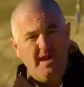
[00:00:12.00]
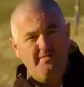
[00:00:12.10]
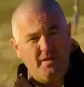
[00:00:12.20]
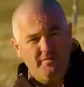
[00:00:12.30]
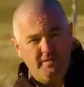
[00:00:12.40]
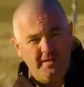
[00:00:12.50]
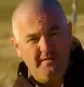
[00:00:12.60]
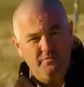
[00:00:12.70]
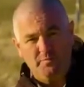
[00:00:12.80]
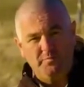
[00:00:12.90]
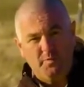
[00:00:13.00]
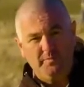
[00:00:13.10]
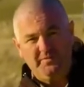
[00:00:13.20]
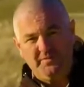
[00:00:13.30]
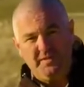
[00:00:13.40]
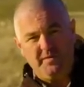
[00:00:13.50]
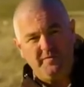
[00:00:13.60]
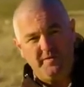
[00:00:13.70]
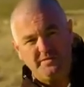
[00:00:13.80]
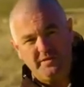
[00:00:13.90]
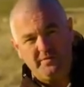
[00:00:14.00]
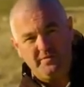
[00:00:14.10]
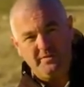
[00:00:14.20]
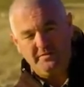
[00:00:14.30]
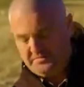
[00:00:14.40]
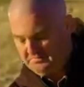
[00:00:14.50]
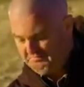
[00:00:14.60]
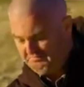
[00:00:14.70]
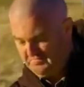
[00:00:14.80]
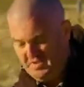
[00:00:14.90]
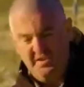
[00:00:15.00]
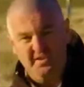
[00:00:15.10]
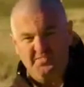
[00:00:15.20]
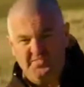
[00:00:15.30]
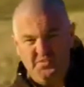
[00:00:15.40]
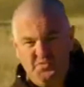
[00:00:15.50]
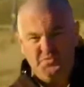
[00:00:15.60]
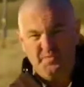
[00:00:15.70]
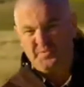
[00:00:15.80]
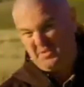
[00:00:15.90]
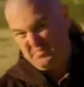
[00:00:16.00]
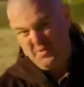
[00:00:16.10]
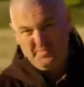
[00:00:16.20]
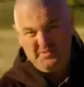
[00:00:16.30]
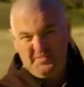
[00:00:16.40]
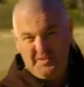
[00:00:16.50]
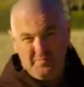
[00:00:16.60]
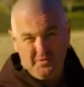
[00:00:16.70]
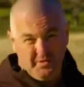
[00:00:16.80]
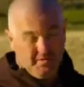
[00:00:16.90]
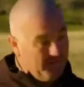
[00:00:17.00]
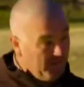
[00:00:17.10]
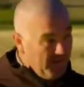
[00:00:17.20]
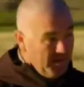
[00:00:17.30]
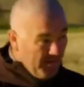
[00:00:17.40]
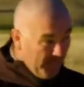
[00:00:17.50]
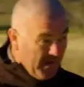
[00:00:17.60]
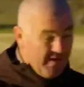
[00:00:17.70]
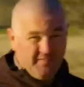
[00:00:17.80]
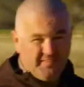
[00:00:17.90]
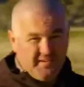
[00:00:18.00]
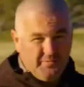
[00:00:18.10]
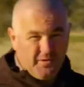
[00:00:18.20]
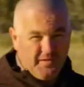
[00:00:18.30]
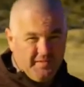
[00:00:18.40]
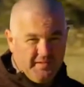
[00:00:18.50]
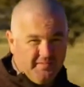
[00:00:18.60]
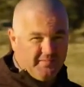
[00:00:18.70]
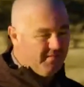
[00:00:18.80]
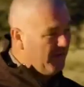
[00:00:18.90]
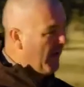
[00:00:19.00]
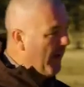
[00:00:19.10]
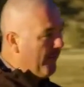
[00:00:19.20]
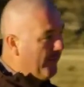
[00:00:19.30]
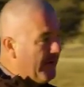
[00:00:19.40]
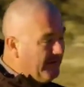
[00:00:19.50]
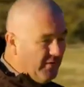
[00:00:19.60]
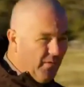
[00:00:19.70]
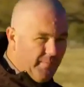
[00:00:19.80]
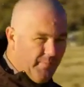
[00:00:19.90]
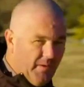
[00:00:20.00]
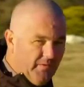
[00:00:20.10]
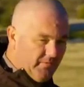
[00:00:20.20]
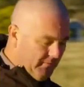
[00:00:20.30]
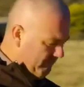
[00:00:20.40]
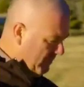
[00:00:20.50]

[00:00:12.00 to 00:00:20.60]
As overlanders, we've probably seen our fair share of these. In a single trip, you could probably see 1 million, but have you seen one of these? A red guidepost.